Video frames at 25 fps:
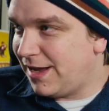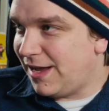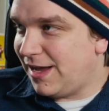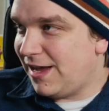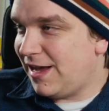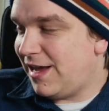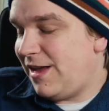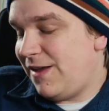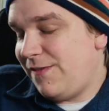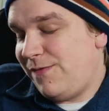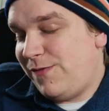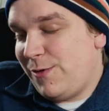
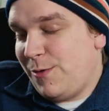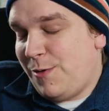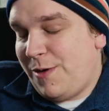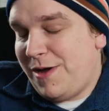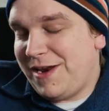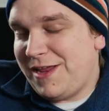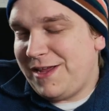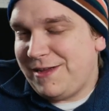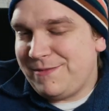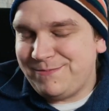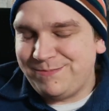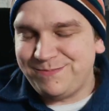If you
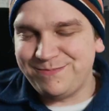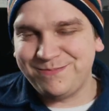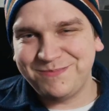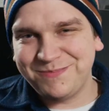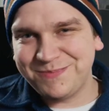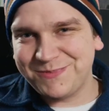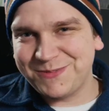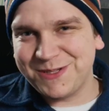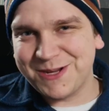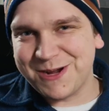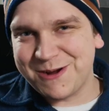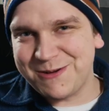want it,
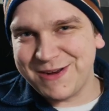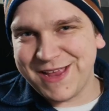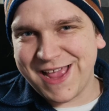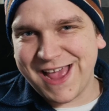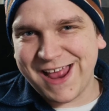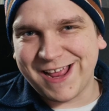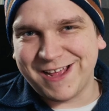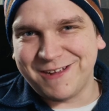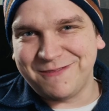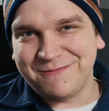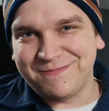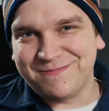go and
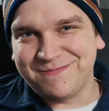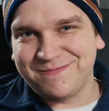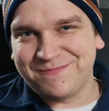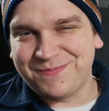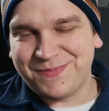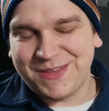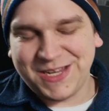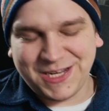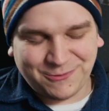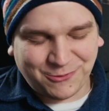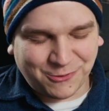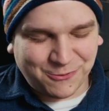get it.
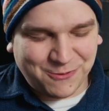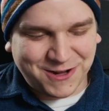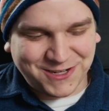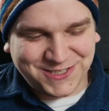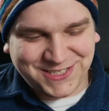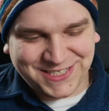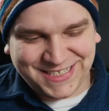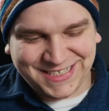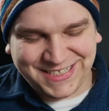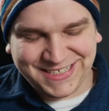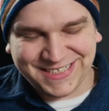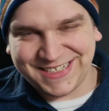Thanks for
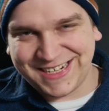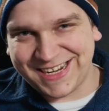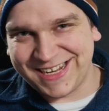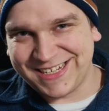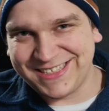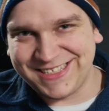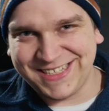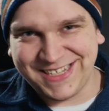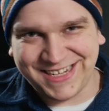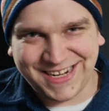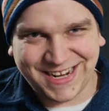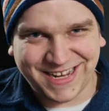watching.
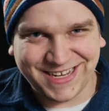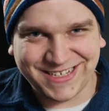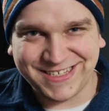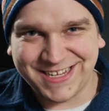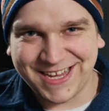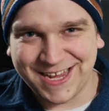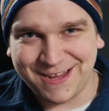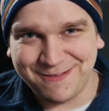I'll see you next